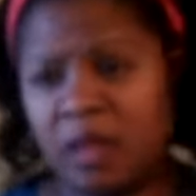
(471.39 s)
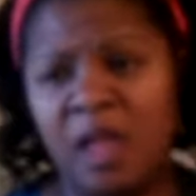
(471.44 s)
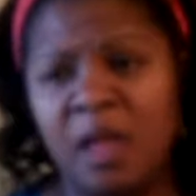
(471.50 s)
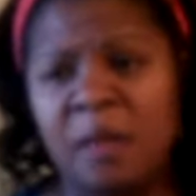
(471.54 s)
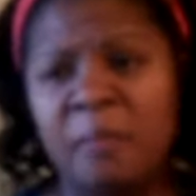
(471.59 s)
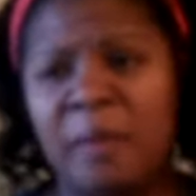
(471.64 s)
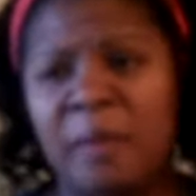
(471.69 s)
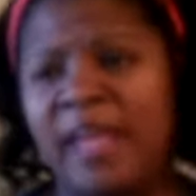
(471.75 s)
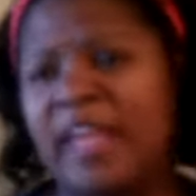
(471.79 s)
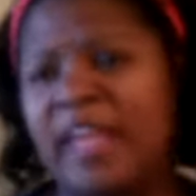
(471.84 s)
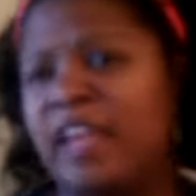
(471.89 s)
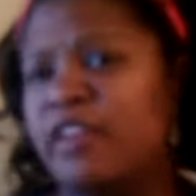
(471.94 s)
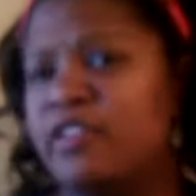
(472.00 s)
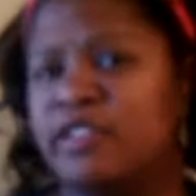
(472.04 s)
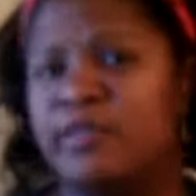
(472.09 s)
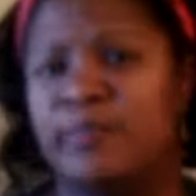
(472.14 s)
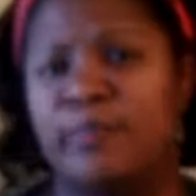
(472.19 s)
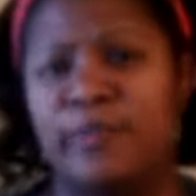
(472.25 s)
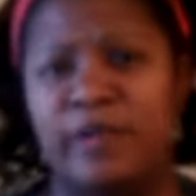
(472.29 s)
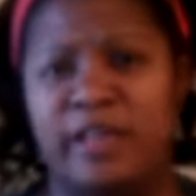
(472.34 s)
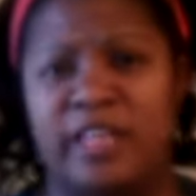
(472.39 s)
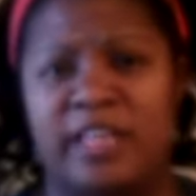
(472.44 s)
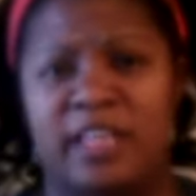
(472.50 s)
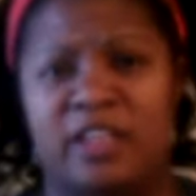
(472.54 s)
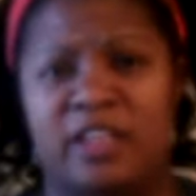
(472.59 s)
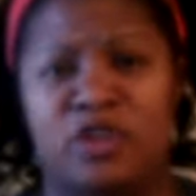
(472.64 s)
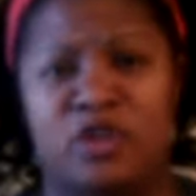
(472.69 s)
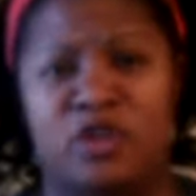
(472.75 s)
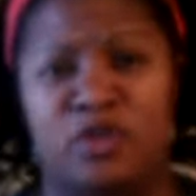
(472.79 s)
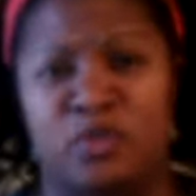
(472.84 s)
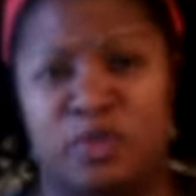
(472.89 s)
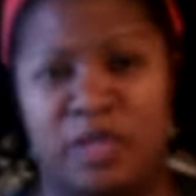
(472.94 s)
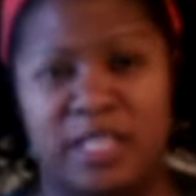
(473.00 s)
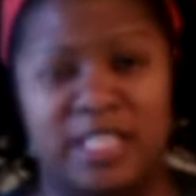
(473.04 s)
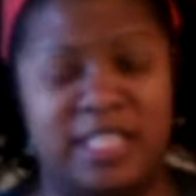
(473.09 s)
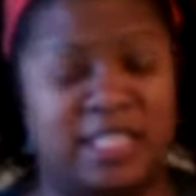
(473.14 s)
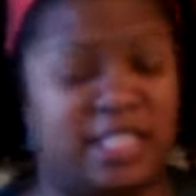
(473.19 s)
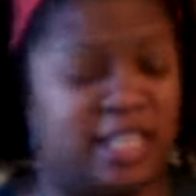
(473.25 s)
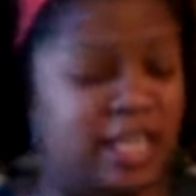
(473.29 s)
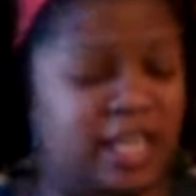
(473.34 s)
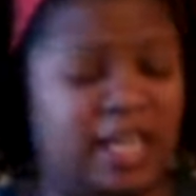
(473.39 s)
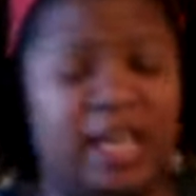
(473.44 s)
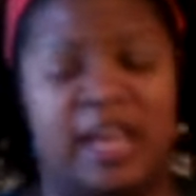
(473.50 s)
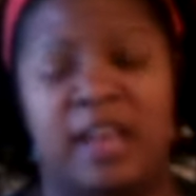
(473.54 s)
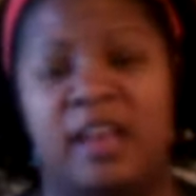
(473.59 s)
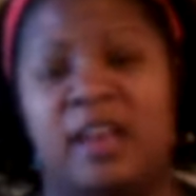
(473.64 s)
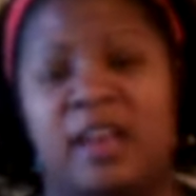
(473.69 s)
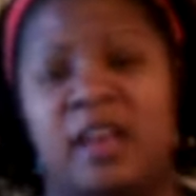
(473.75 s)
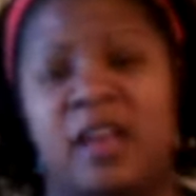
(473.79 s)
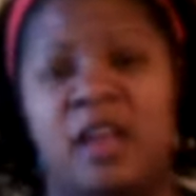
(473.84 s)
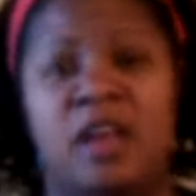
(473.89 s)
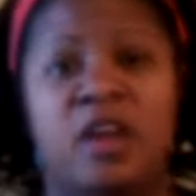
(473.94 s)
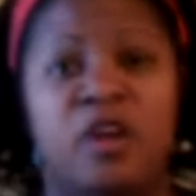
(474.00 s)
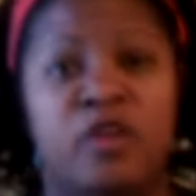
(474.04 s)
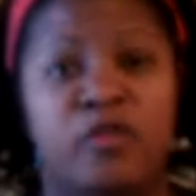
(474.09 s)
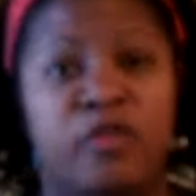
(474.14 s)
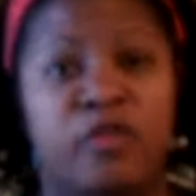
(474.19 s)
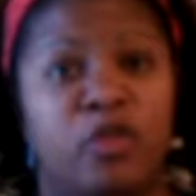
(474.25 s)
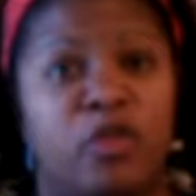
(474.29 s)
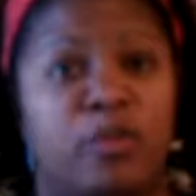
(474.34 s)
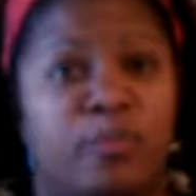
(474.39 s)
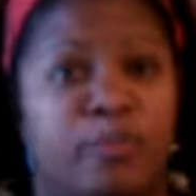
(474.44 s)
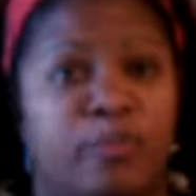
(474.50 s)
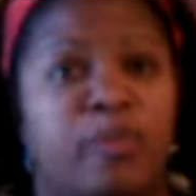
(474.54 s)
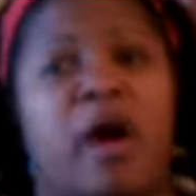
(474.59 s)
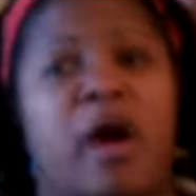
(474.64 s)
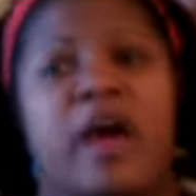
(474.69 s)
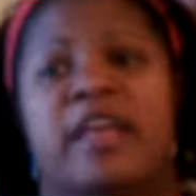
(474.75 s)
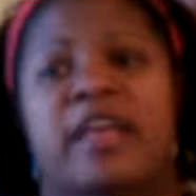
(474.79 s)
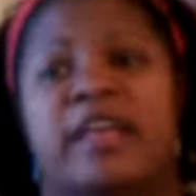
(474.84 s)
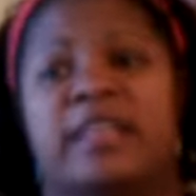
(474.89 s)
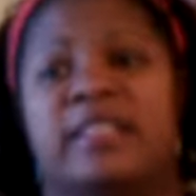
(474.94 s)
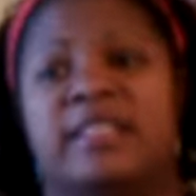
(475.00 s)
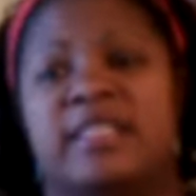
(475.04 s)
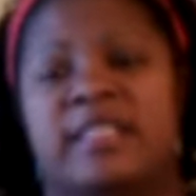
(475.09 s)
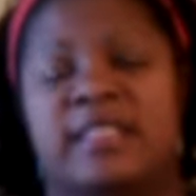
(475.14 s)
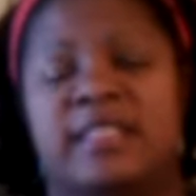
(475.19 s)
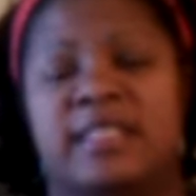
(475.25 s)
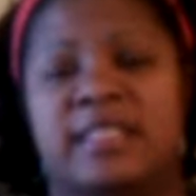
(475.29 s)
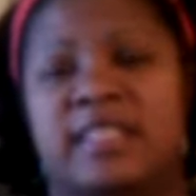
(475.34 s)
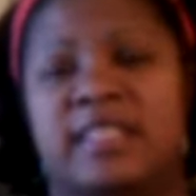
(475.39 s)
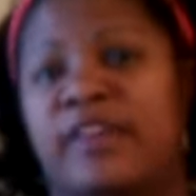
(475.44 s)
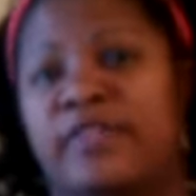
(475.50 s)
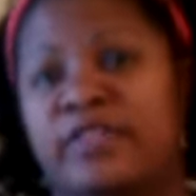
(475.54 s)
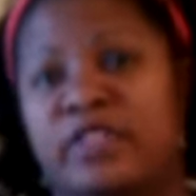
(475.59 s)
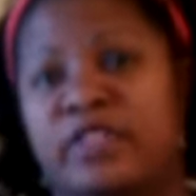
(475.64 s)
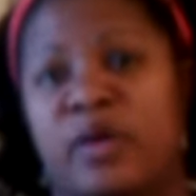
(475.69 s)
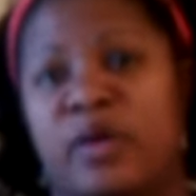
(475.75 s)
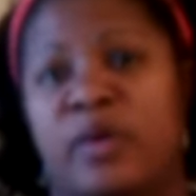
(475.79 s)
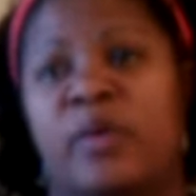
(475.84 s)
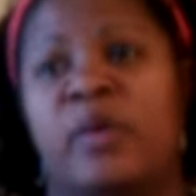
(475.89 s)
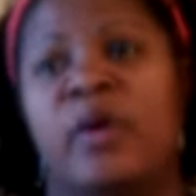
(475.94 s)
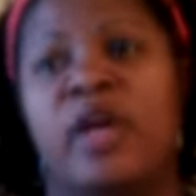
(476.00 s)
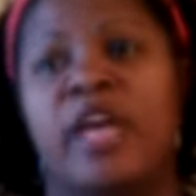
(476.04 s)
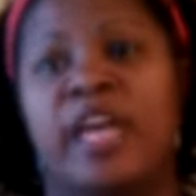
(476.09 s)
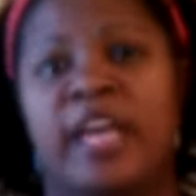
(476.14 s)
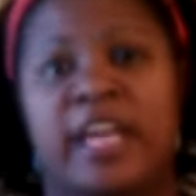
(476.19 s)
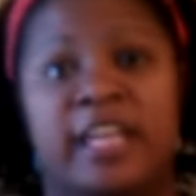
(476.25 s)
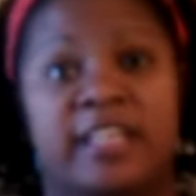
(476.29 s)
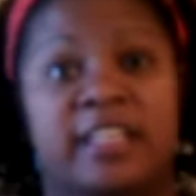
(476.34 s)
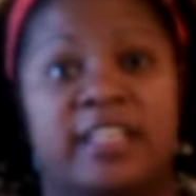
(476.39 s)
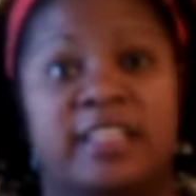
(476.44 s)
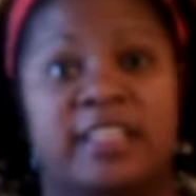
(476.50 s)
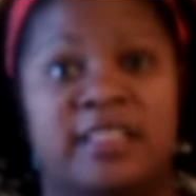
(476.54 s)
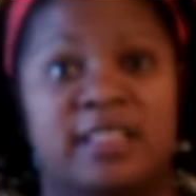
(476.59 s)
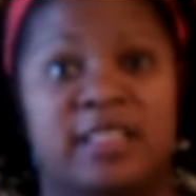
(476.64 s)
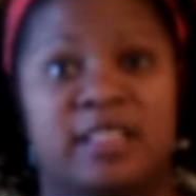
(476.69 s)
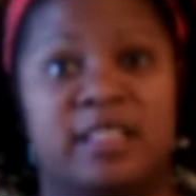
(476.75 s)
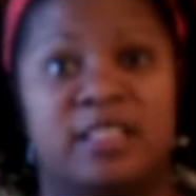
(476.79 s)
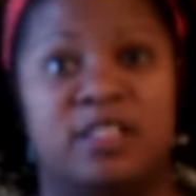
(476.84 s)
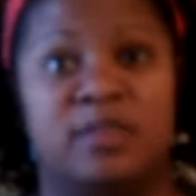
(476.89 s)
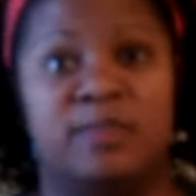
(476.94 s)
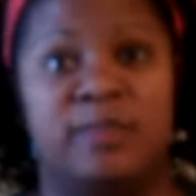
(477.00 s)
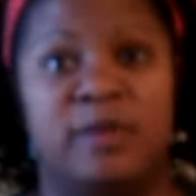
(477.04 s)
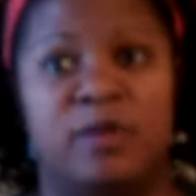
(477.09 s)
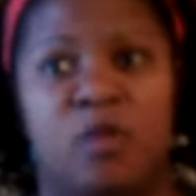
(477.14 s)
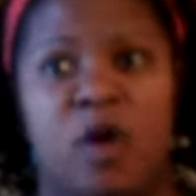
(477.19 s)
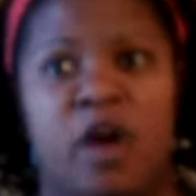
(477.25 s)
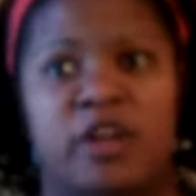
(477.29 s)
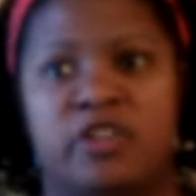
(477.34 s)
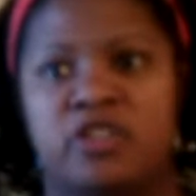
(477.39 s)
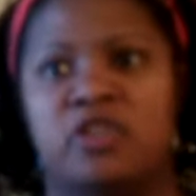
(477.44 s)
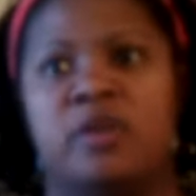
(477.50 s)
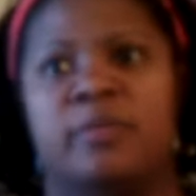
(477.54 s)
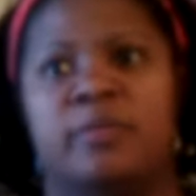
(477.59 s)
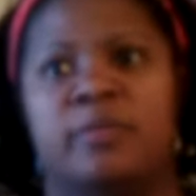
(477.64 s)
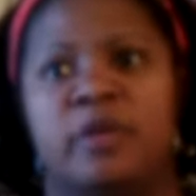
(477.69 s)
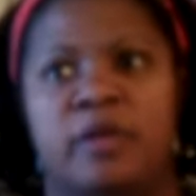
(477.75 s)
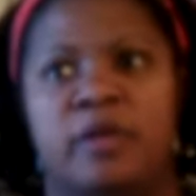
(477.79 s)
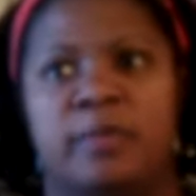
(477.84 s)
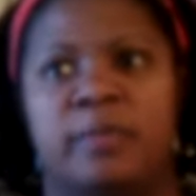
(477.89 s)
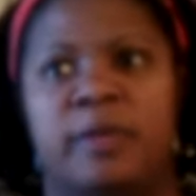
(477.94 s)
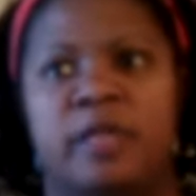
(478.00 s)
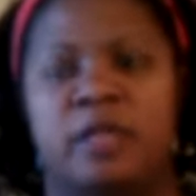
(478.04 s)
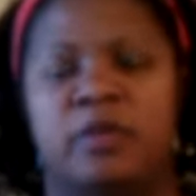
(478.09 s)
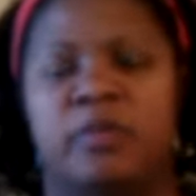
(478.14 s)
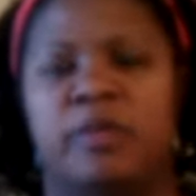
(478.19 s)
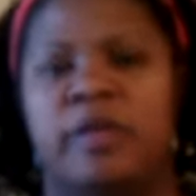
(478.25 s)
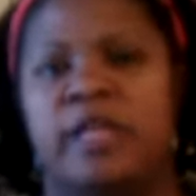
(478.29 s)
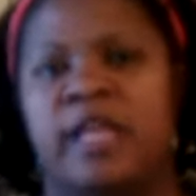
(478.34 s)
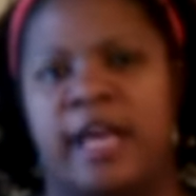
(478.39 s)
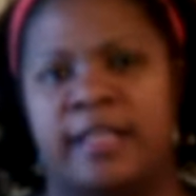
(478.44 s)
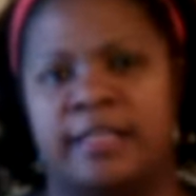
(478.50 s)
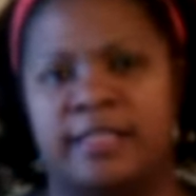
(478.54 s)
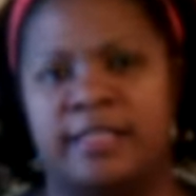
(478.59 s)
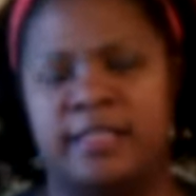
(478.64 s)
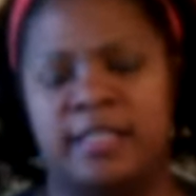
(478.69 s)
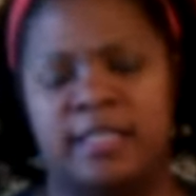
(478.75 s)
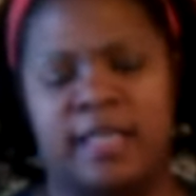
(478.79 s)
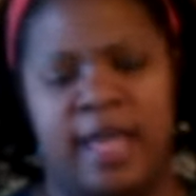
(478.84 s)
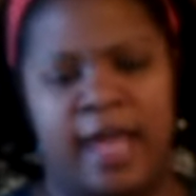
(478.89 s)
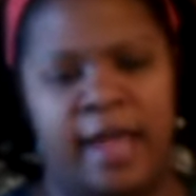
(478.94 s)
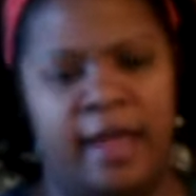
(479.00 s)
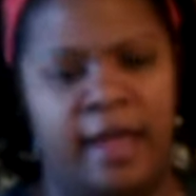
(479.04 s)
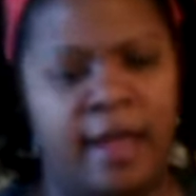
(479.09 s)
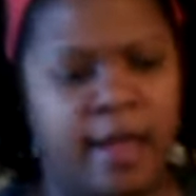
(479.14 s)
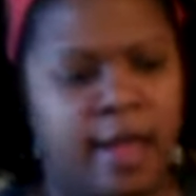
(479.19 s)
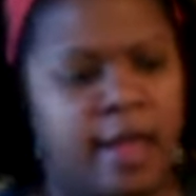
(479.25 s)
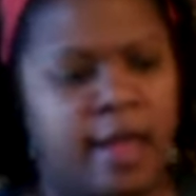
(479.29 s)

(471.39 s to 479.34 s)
my hair is pretty greasy and full of product and stuff, so it does need to be washed. So I'm going to be doing that today.